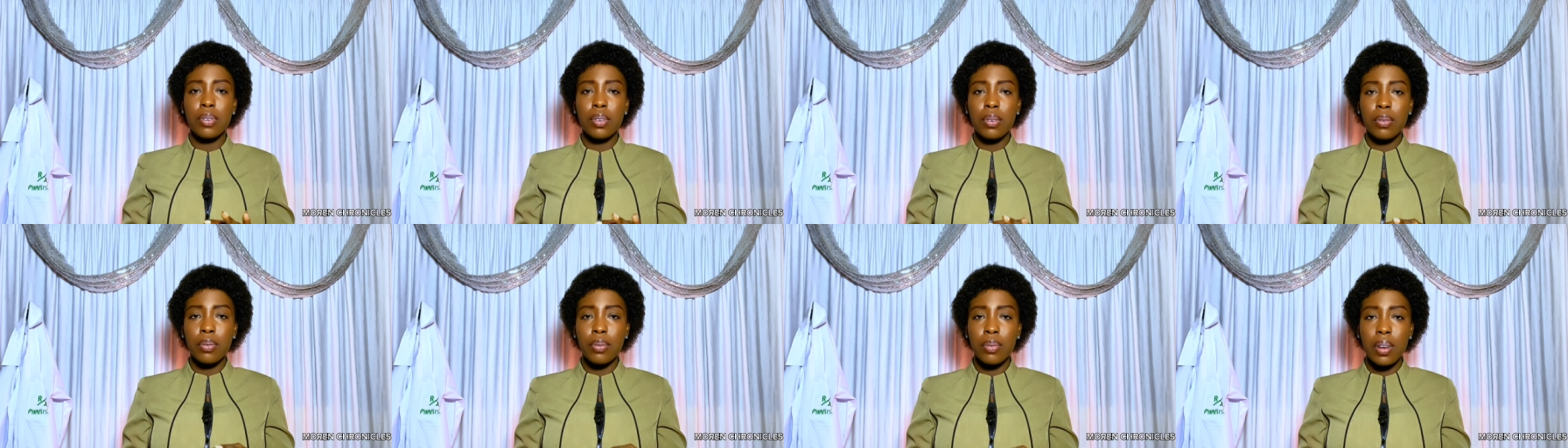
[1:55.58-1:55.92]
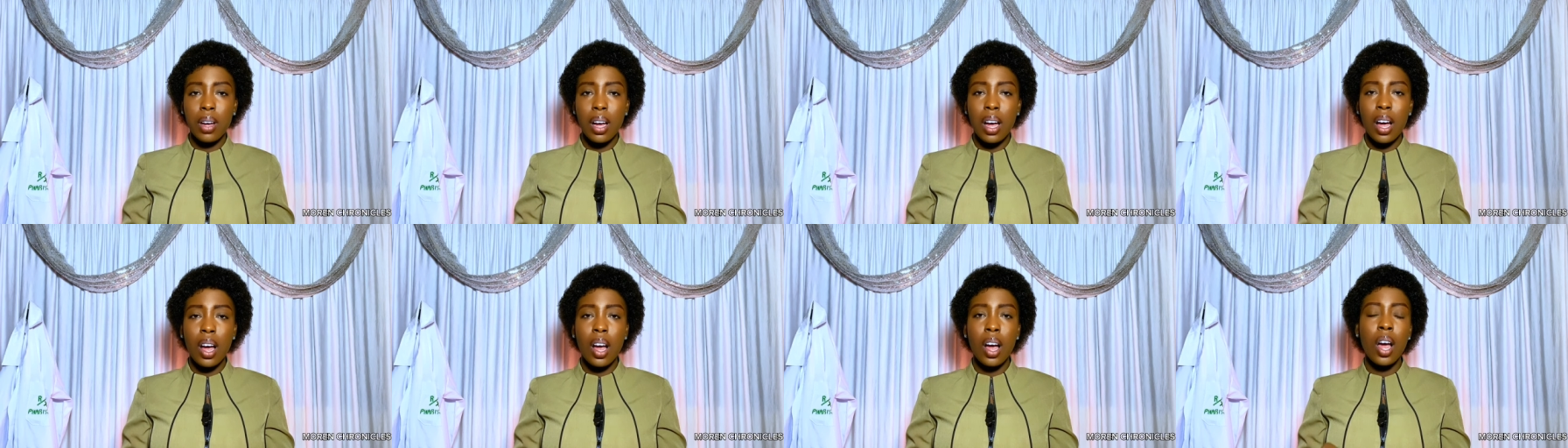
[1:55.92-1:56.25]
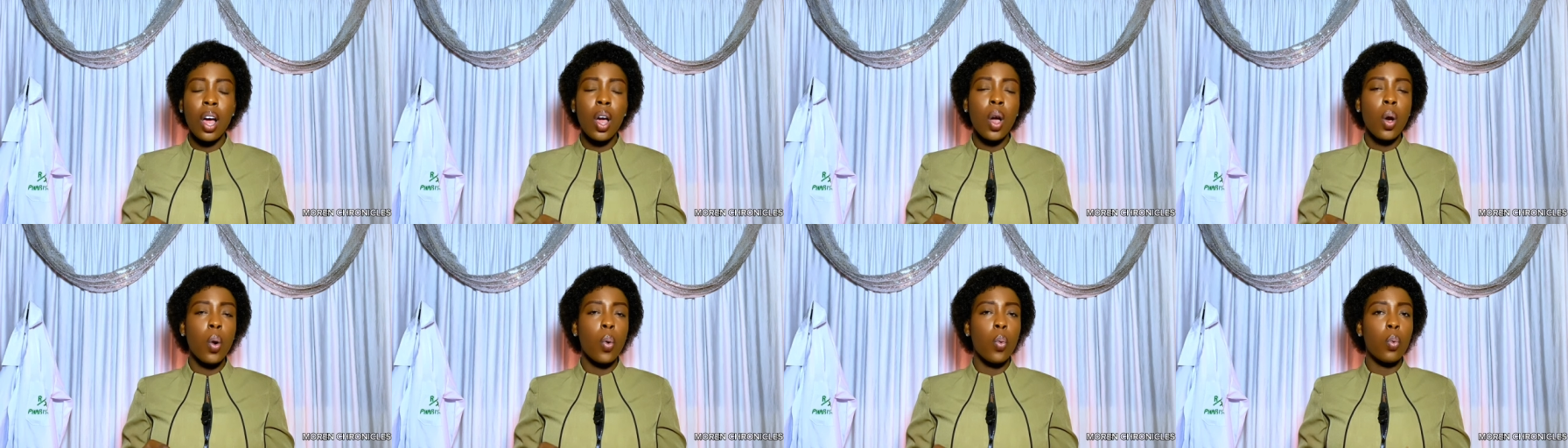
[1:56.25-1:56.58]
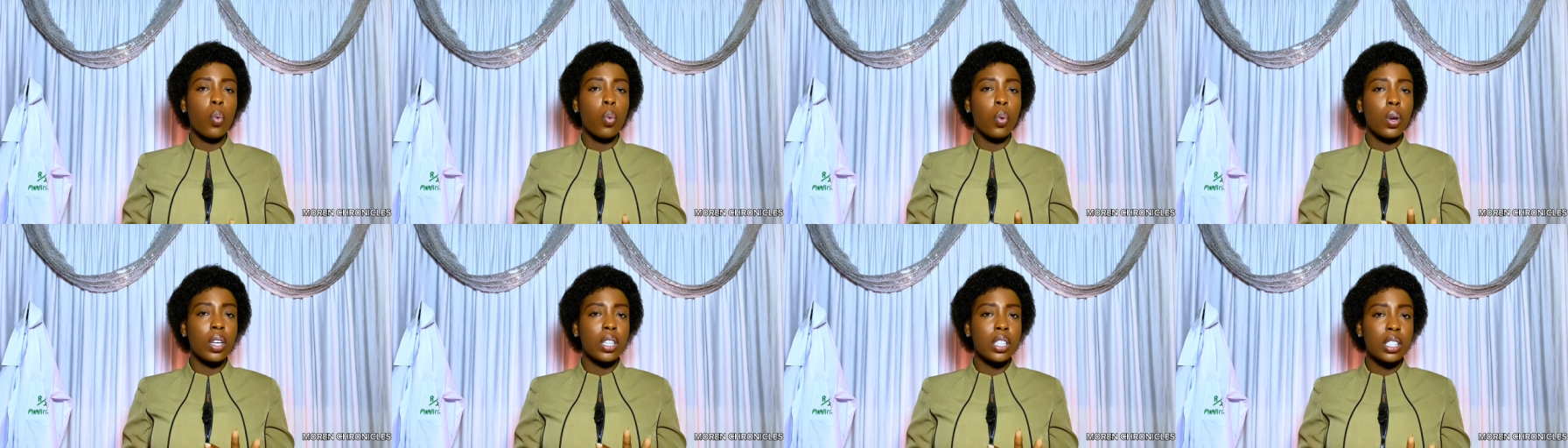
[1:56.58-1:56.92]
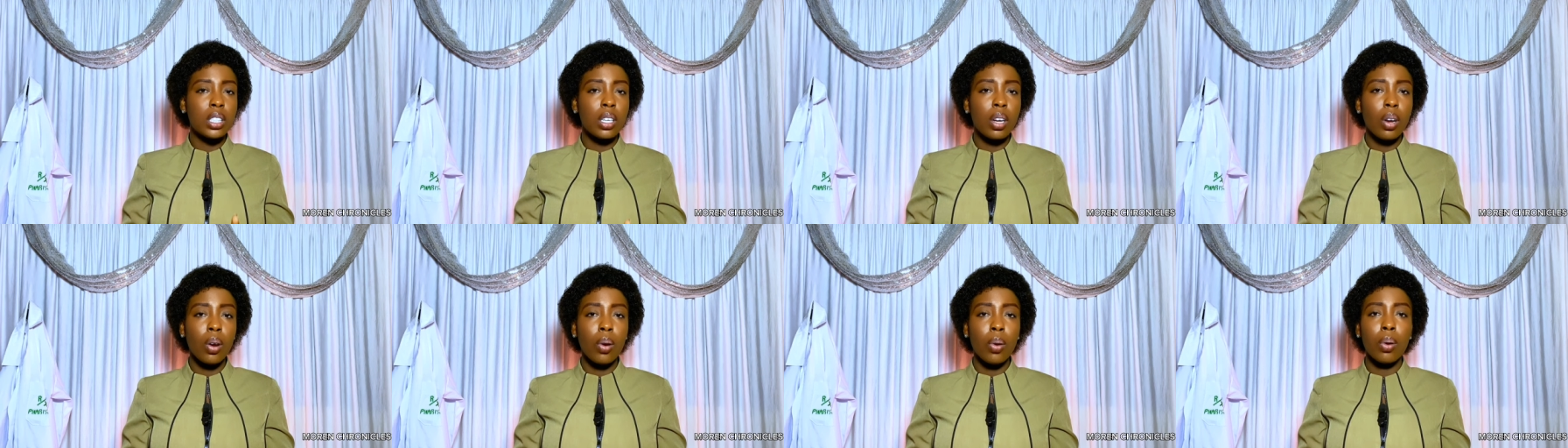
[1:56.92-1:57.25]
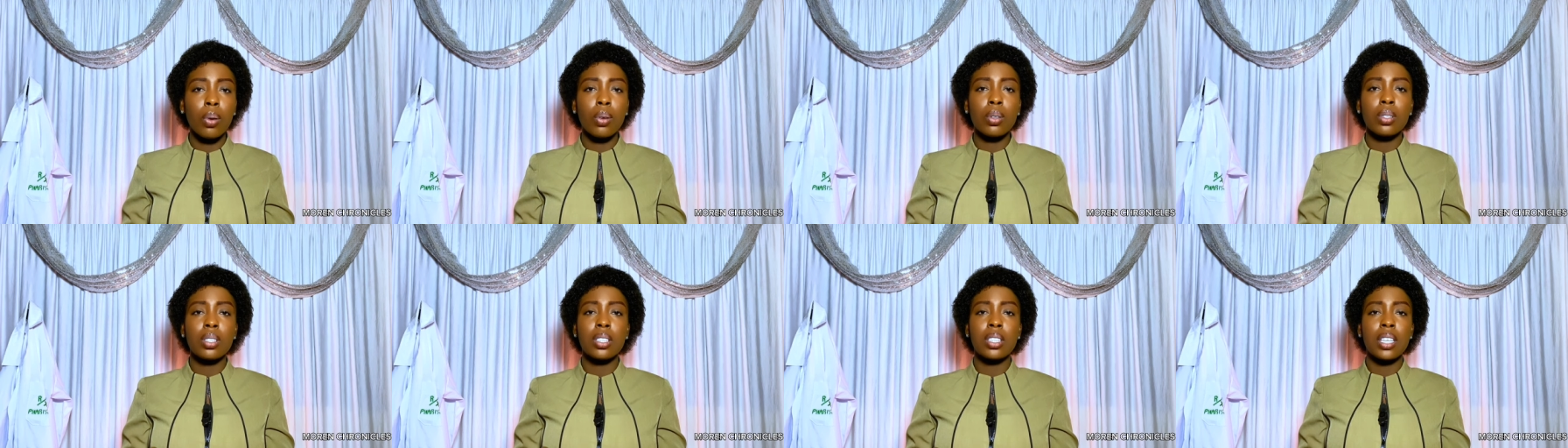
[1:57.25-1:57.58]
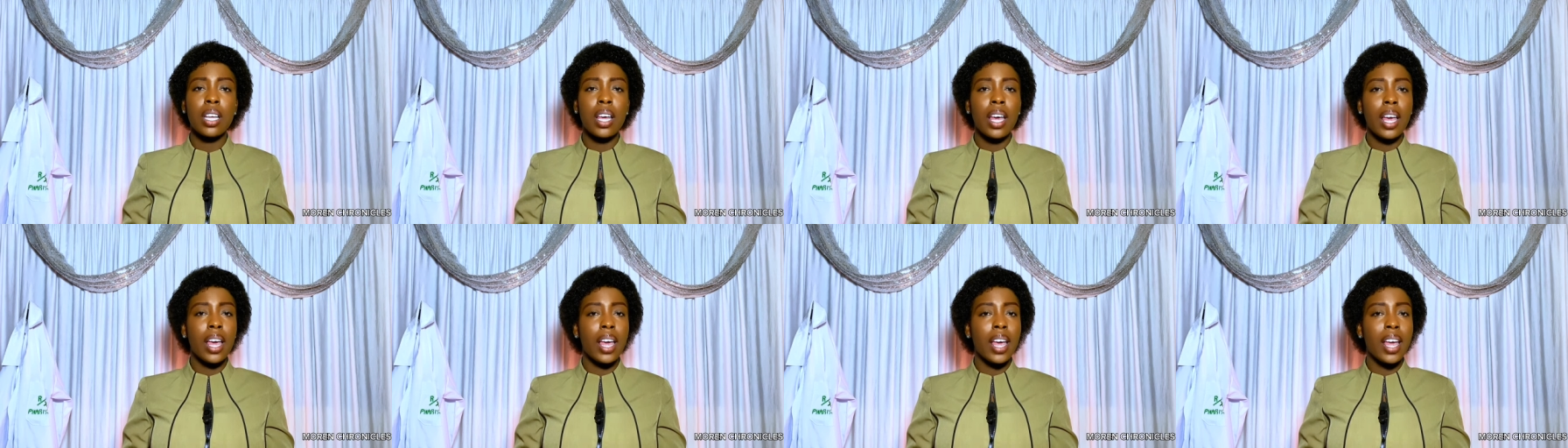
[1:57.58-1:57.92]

fever, weight loss,